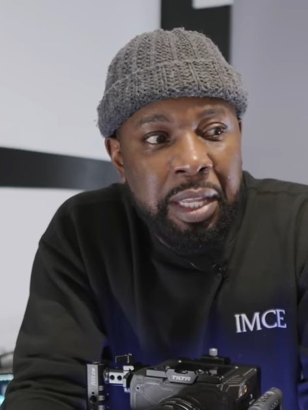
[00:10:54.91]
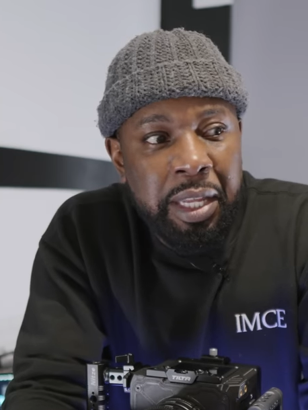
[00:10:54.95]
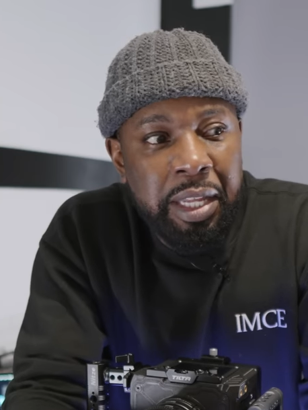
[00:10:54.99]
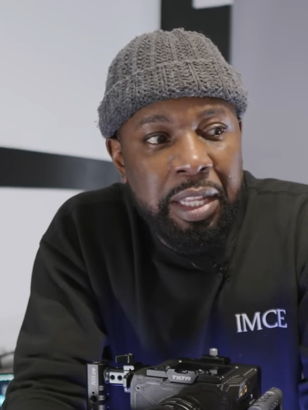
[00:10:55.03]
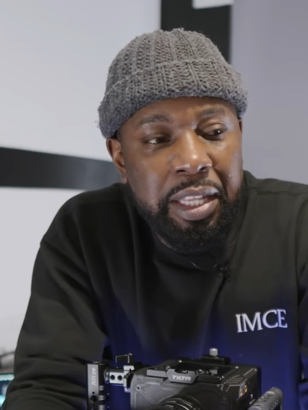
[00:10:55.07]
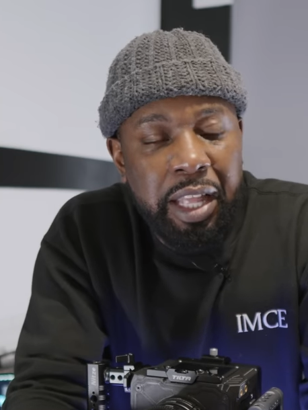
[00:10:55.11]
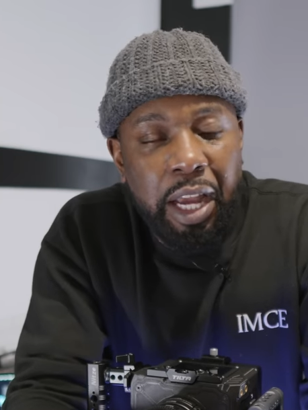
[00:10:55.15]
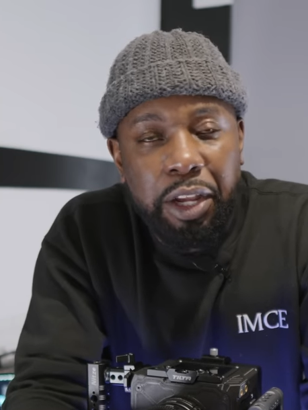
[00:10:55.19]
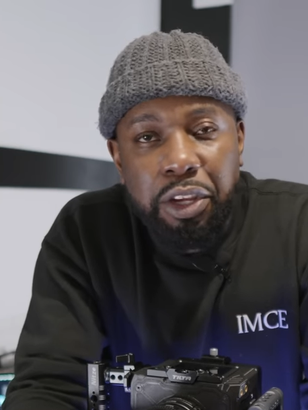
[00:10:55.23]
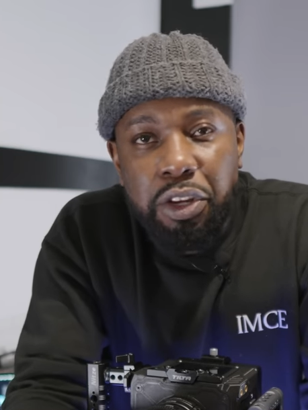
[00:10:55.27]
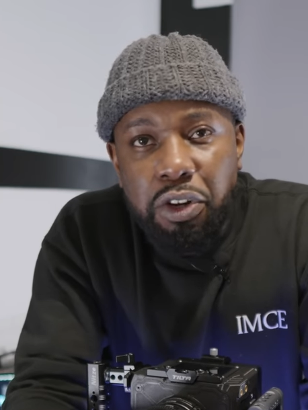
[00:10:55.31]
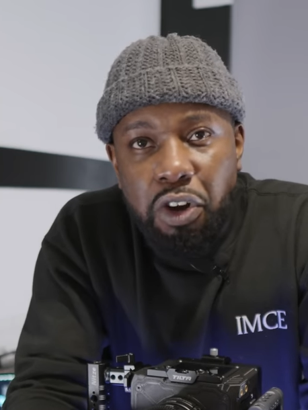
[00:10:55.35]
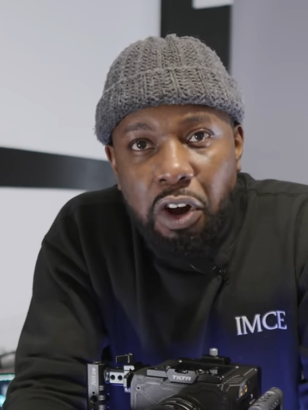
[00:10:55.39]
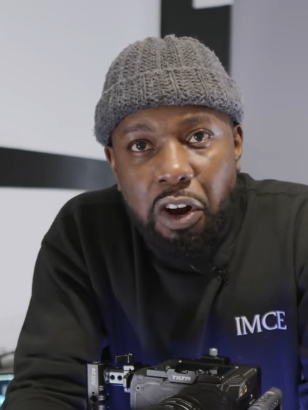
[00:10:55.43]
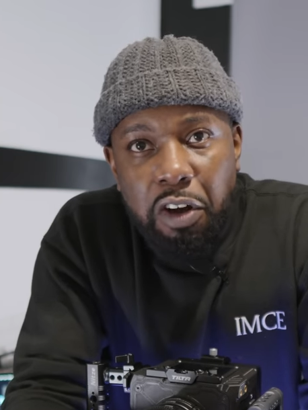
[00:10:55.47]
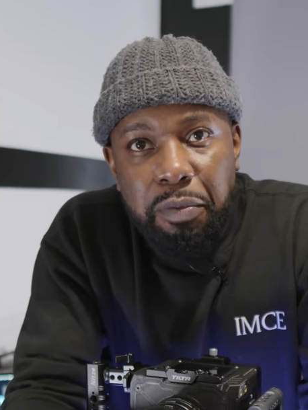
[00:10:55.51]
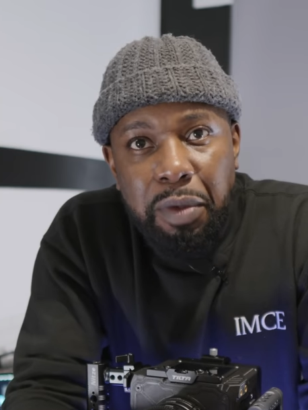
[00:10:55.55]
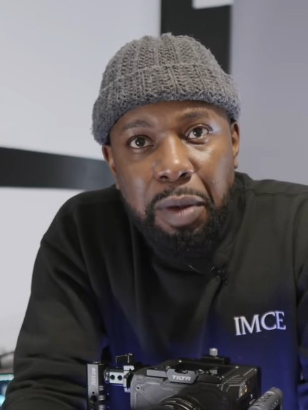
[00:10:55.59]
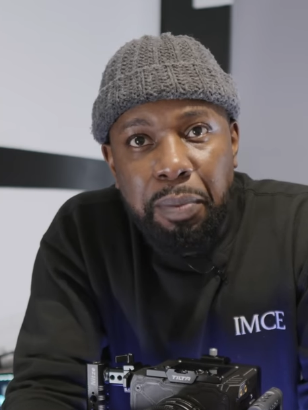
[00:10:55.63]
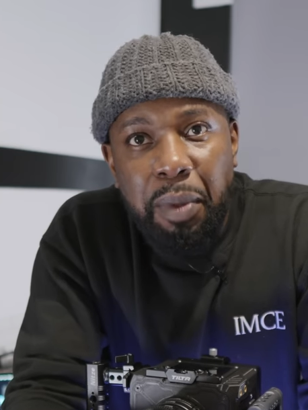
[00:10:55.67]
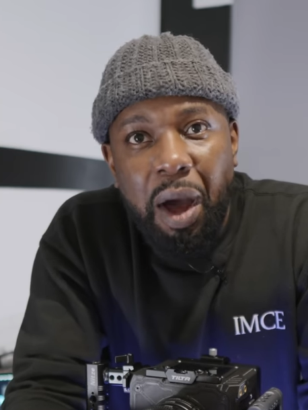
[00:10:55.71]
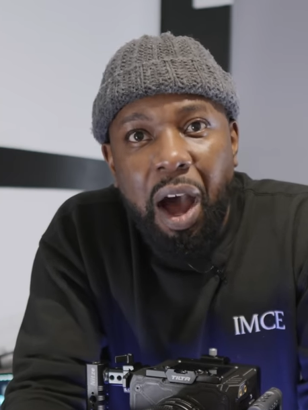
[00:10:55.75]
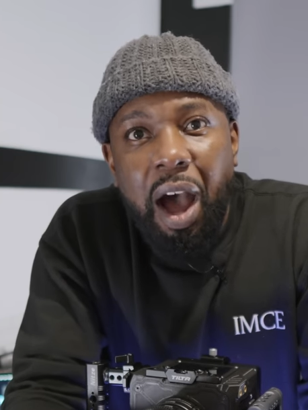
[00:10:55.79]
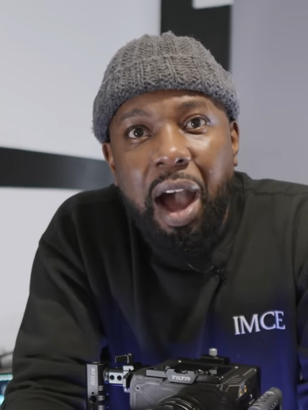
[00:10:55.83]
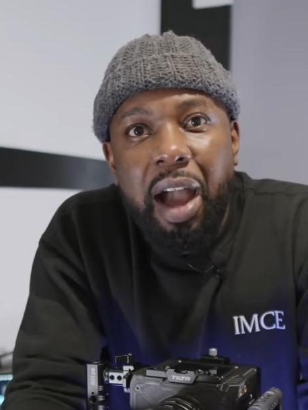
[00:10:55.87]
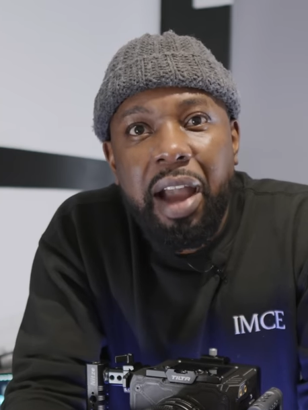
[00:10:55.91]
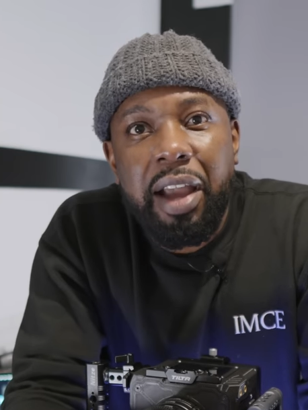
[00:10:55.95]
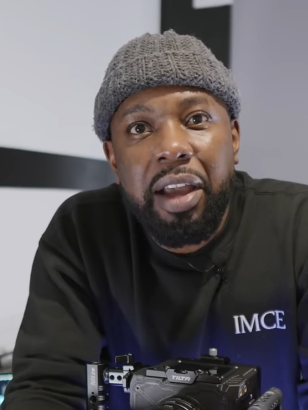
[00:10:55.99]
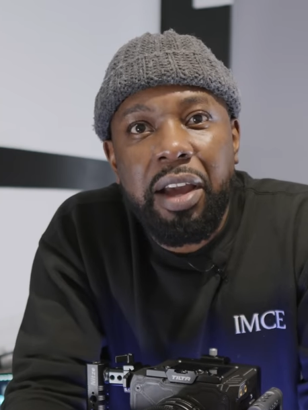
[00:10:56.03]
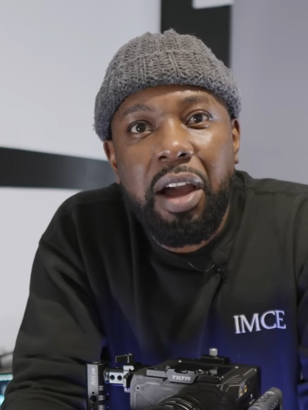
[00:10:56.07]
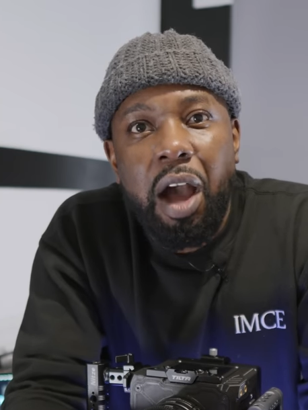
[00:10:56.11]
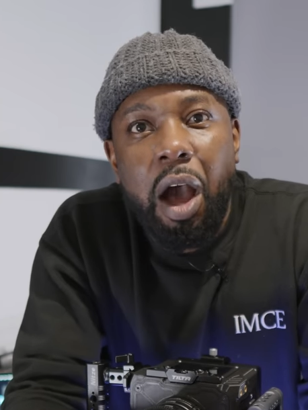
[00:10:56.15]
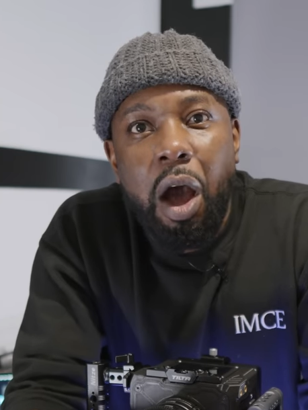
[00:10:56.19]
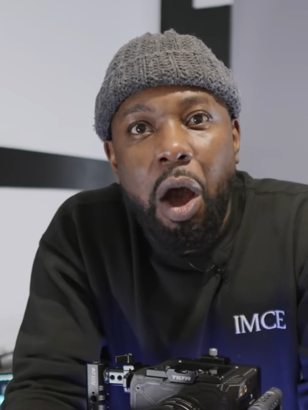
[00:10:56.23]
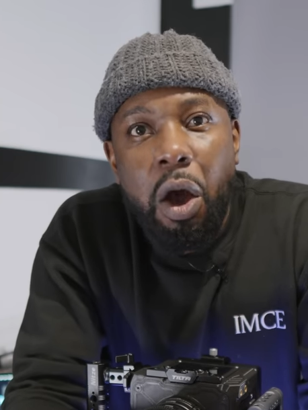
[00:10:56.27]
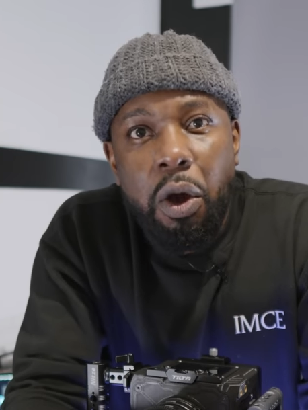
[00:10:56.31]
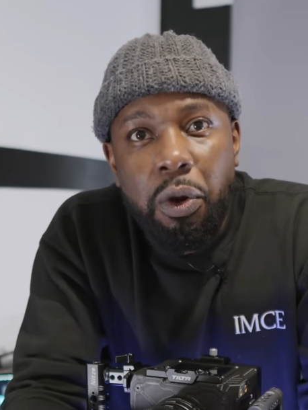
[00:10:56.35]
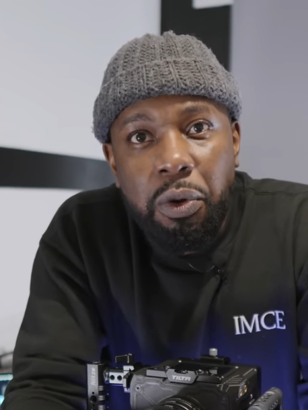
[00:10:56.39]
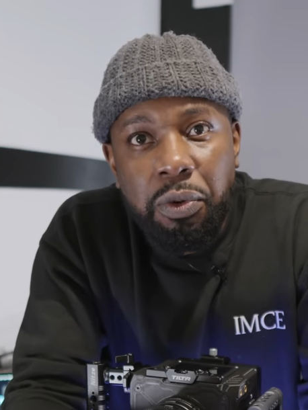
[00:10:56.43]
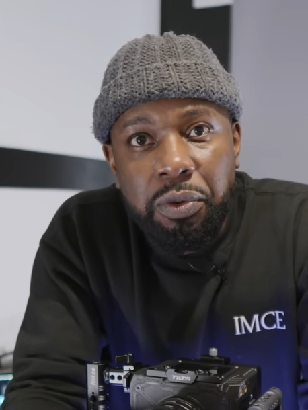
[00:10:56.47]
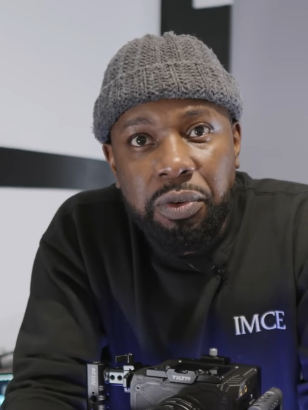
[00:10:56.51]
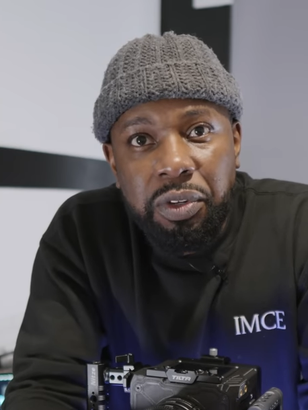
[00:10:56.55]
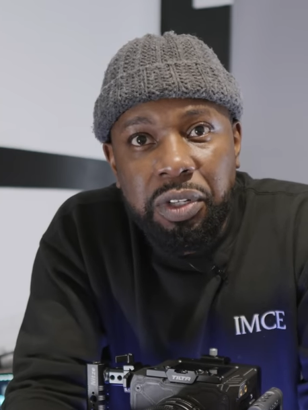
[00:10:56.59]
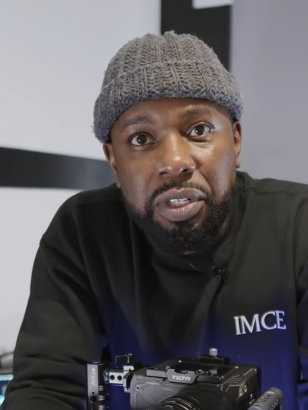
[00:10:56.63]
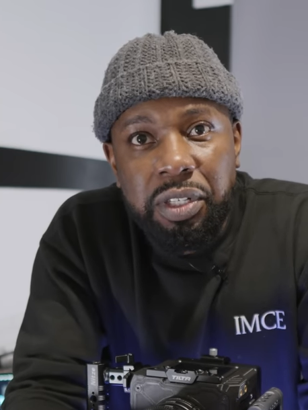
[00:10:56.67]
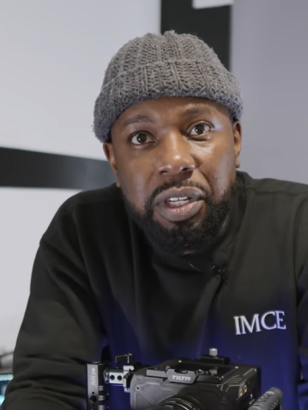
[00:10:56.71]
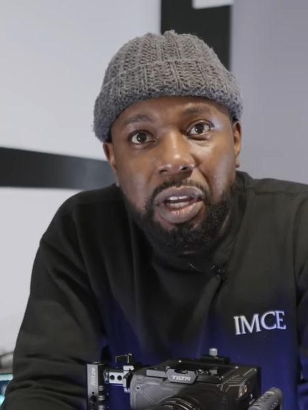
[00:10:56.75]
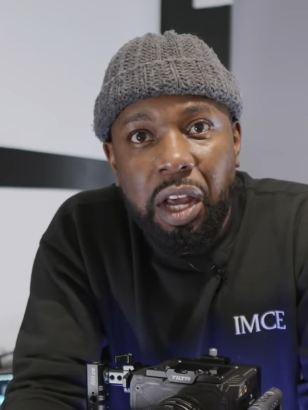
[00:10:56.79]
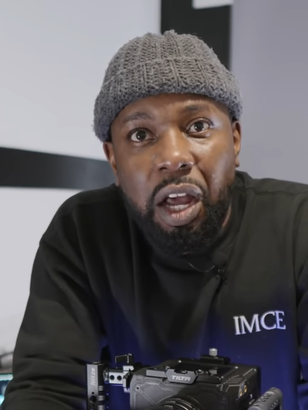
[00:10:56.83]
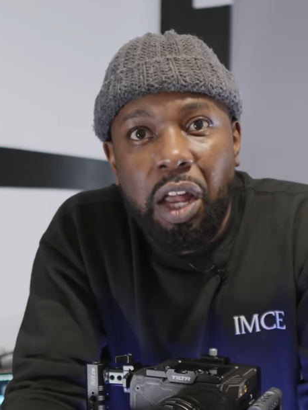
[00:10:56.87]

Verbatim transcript: Now, you've got to remember, I owned